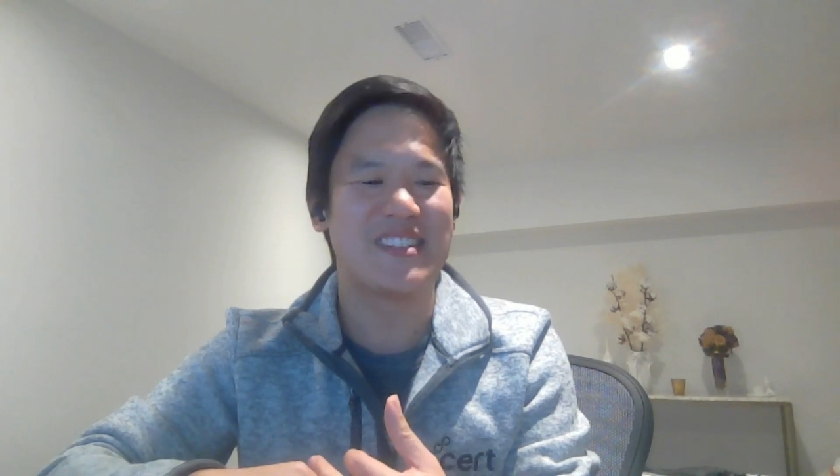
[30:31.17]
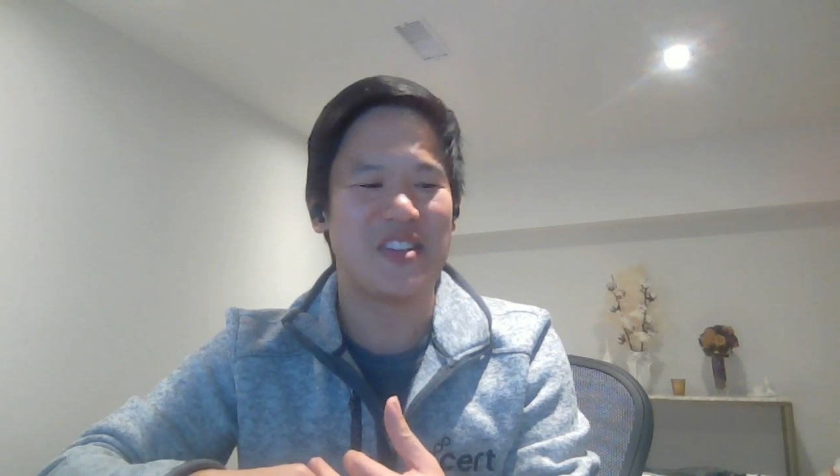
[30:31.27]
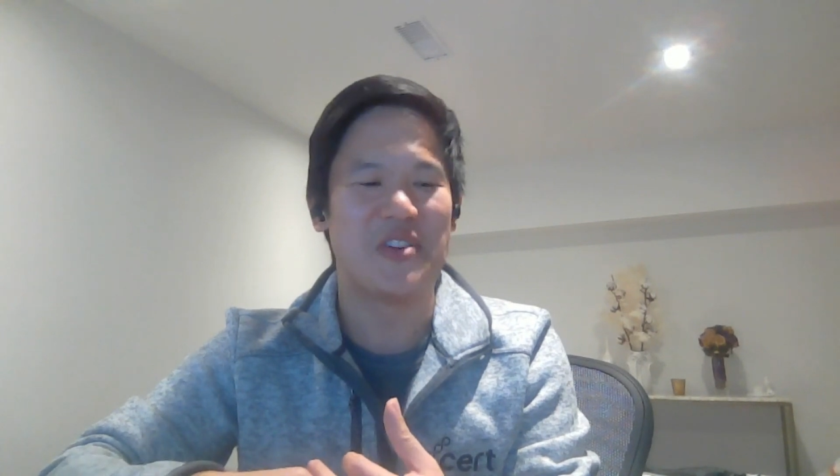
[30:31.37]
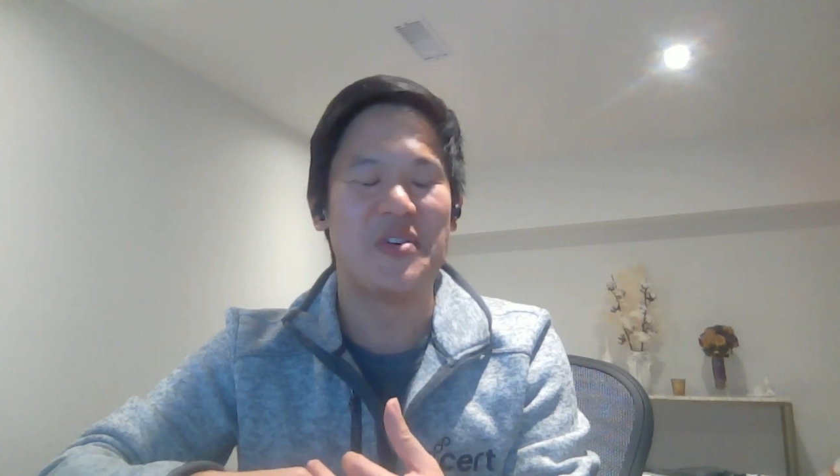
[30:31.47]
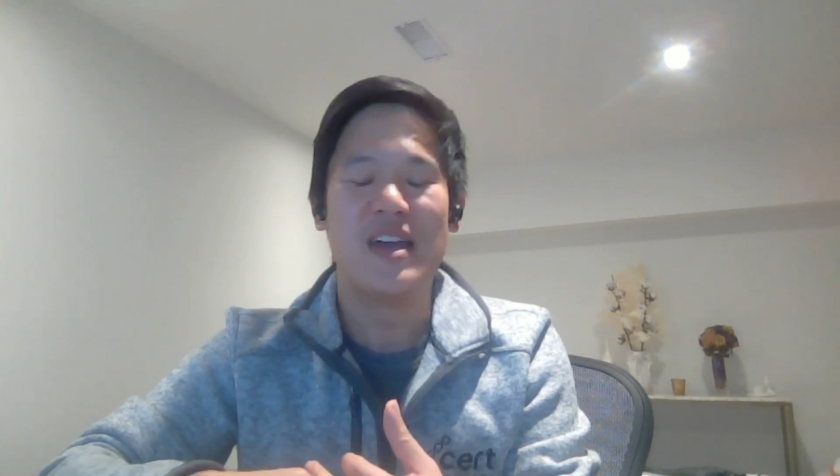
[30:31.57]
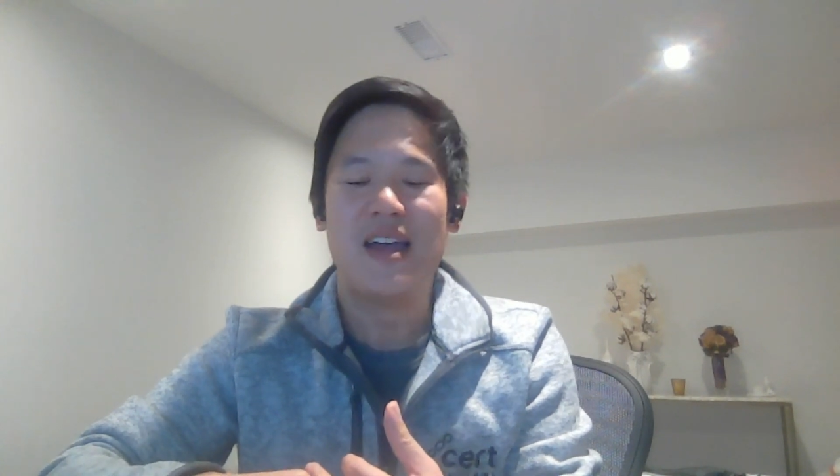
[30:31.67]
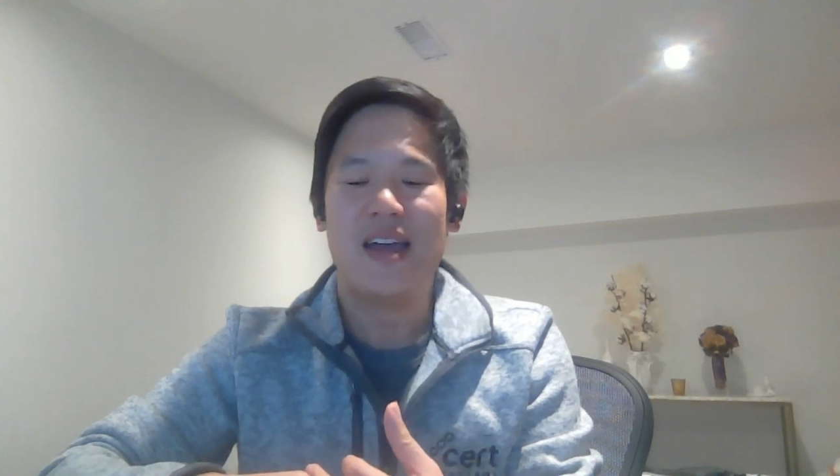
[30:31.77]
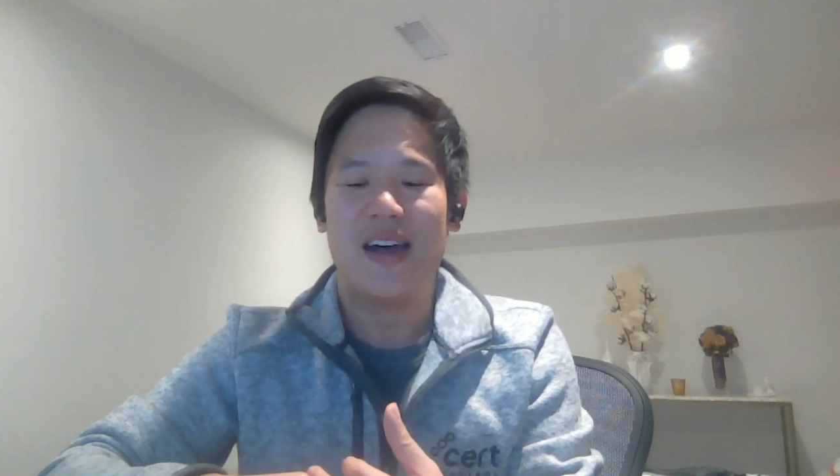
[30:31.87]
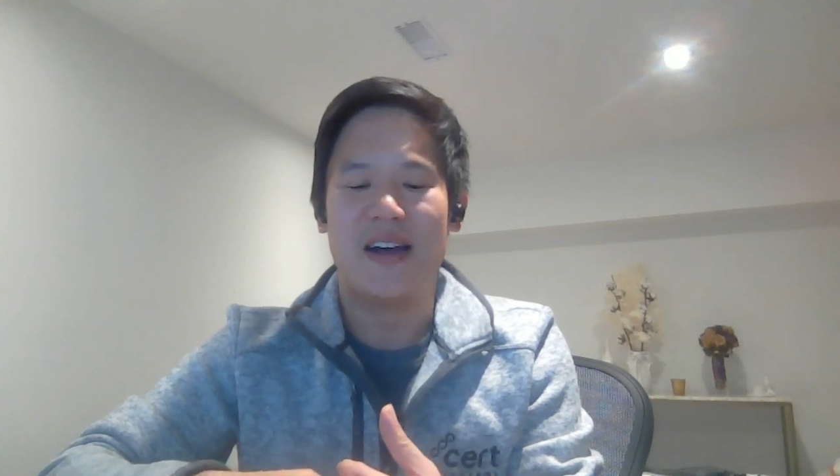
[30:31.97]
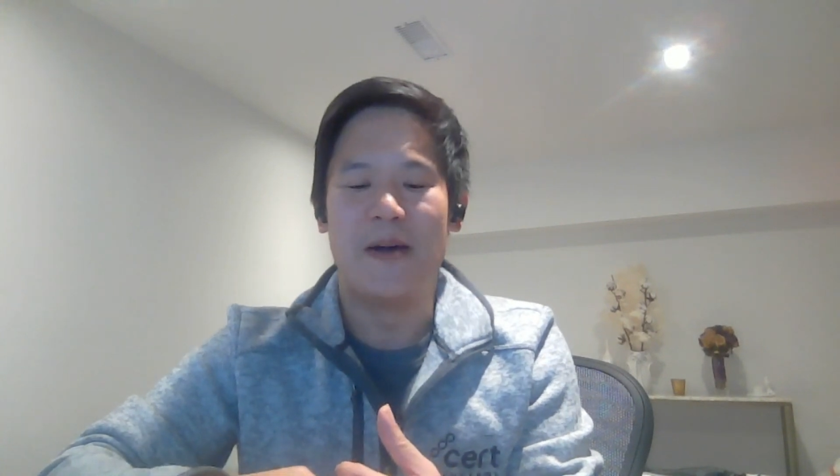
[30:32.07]
And so,
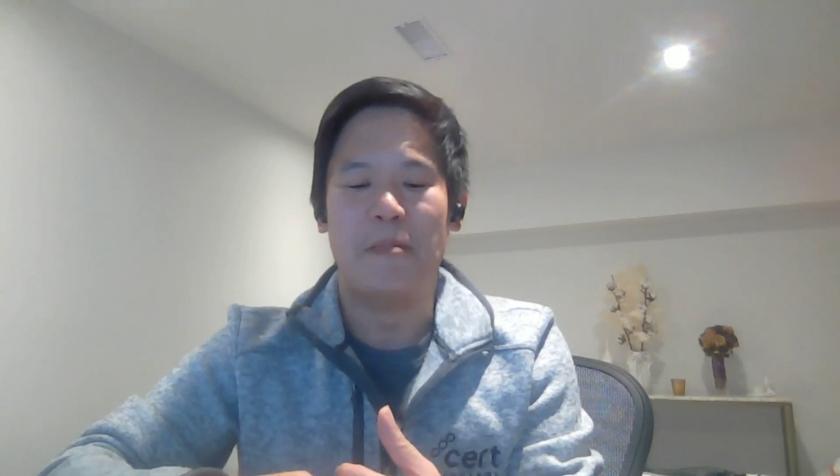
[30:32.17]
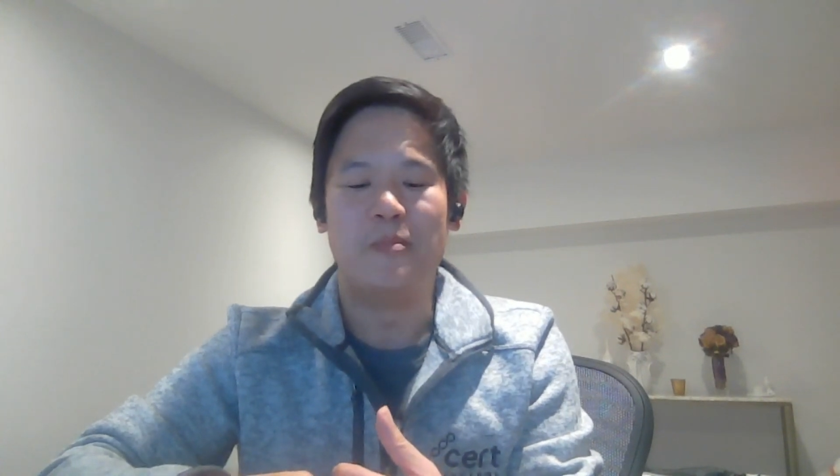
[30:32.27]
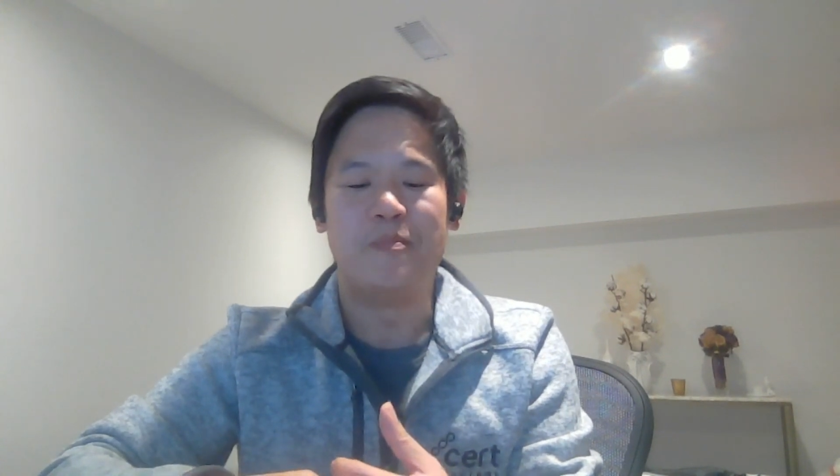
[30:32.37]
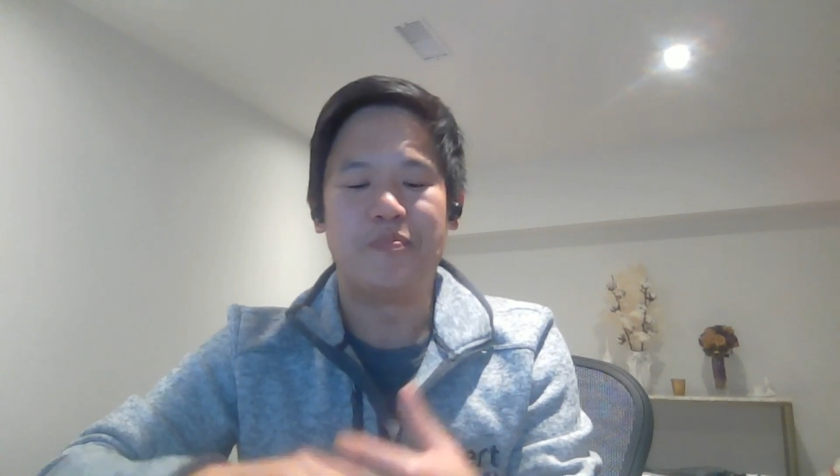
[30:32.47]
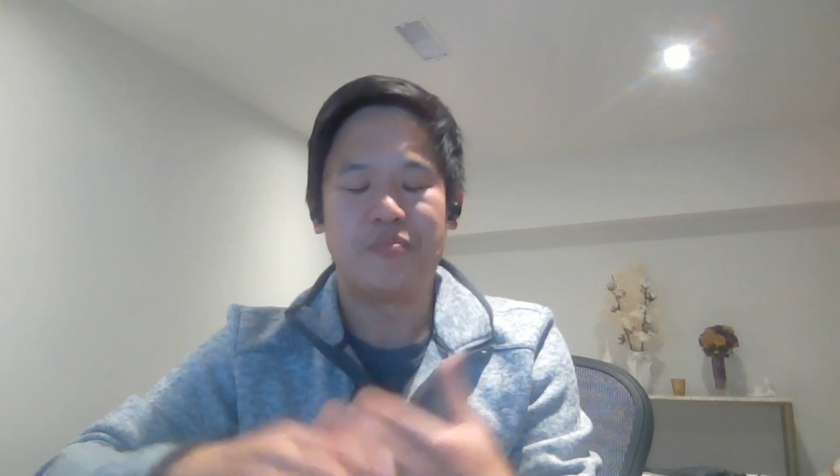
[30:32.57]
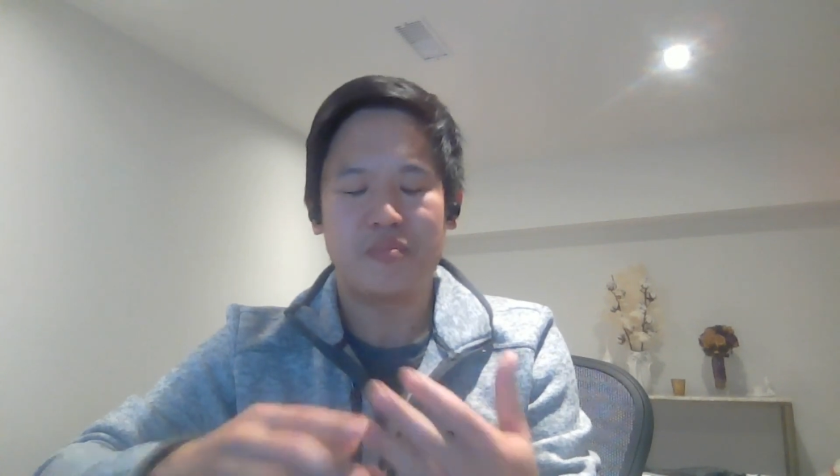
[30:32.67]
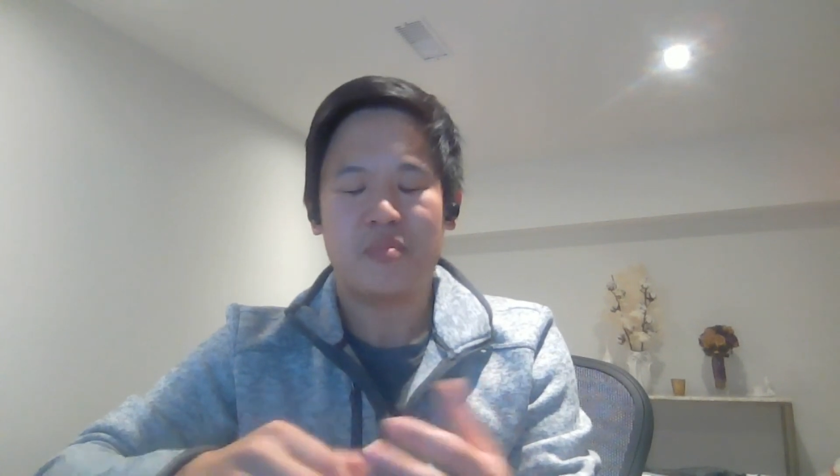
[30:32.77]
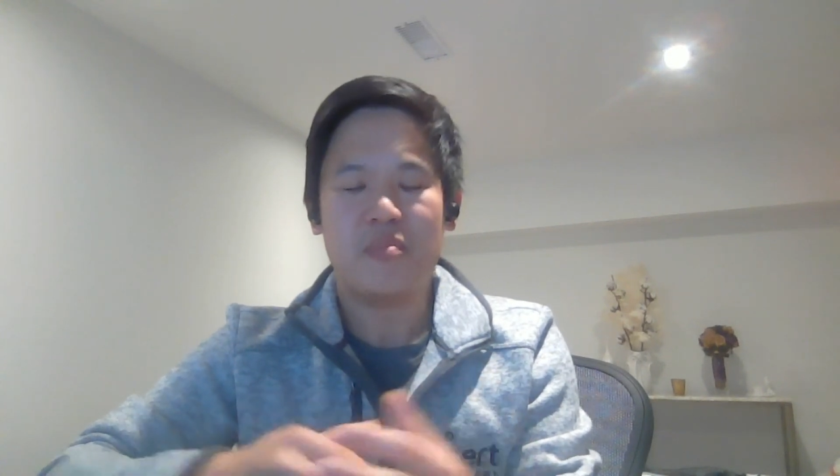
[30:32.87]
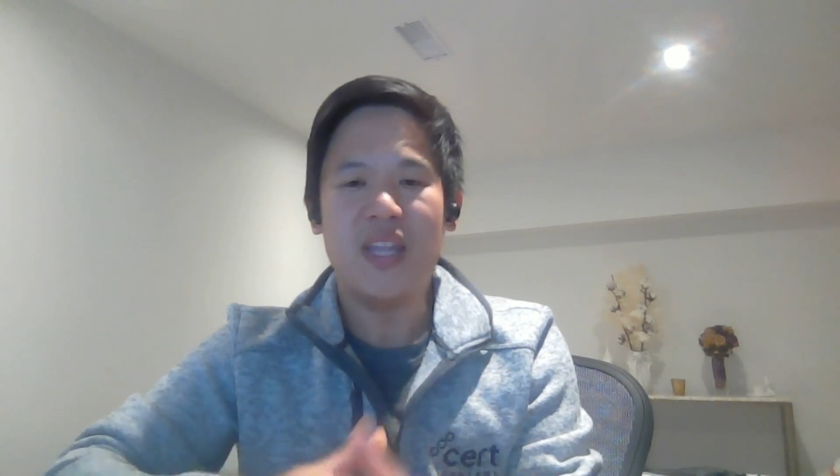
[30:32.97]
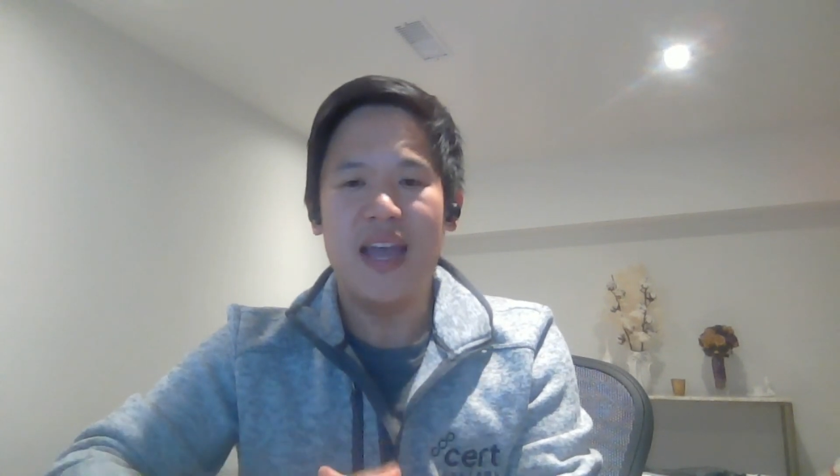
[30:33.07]

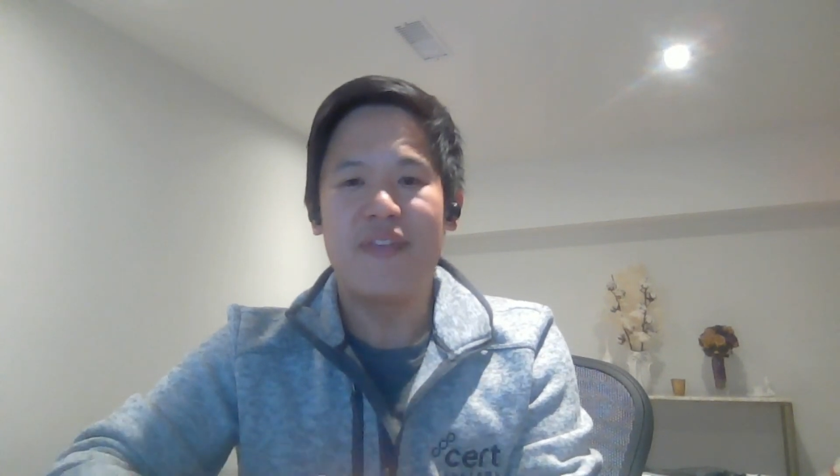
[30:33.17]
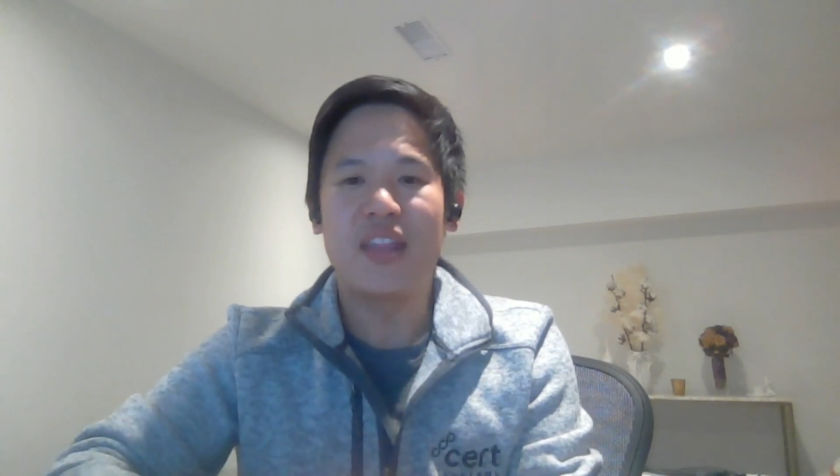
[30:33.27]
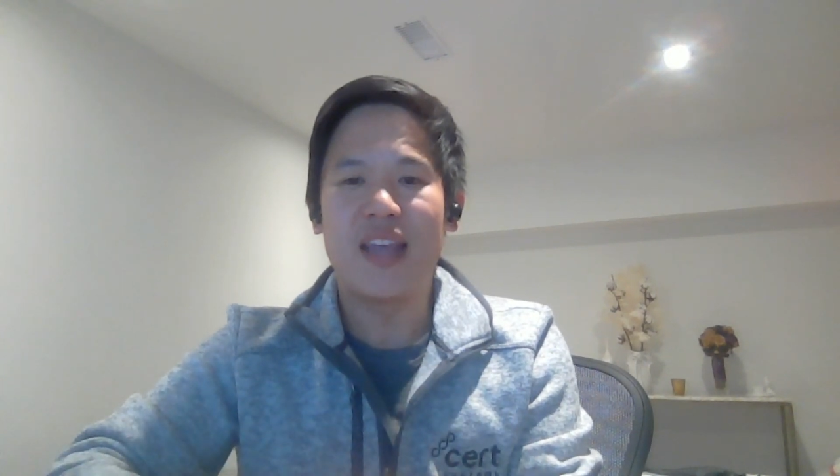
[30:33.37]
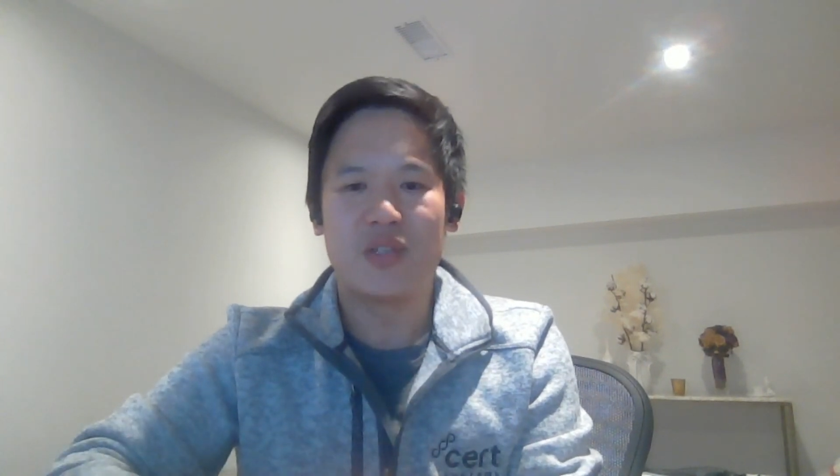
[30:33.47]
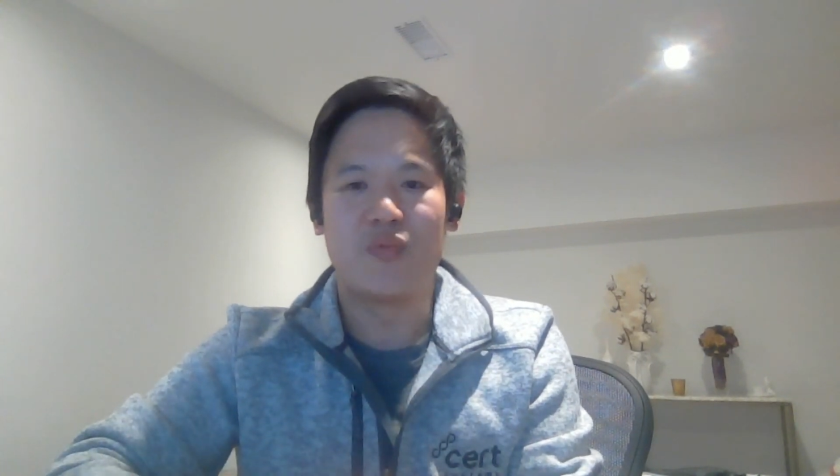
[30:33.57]
having that